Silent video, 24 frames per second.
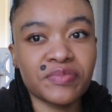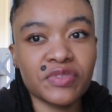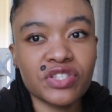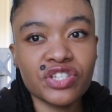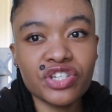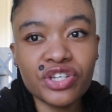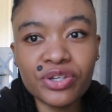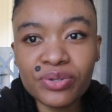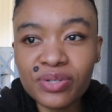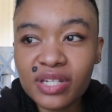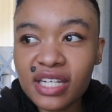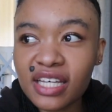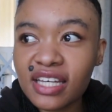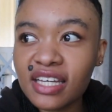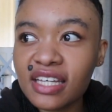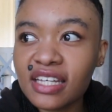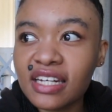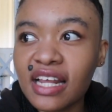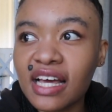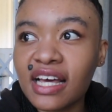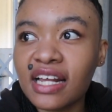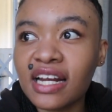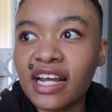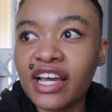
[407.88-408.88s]
tune in,
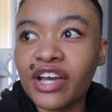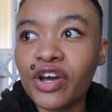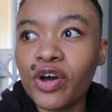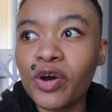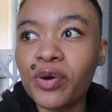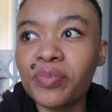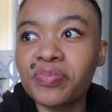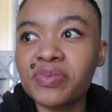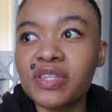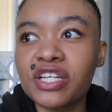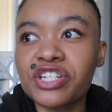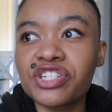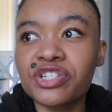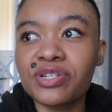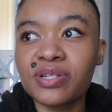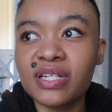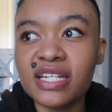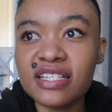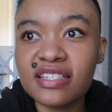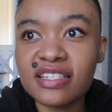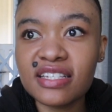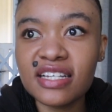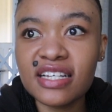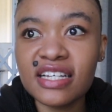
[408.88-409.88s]
and I hope that you
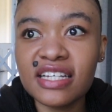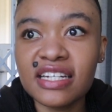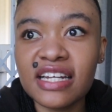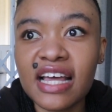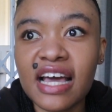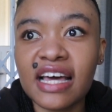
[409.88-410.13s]
listen,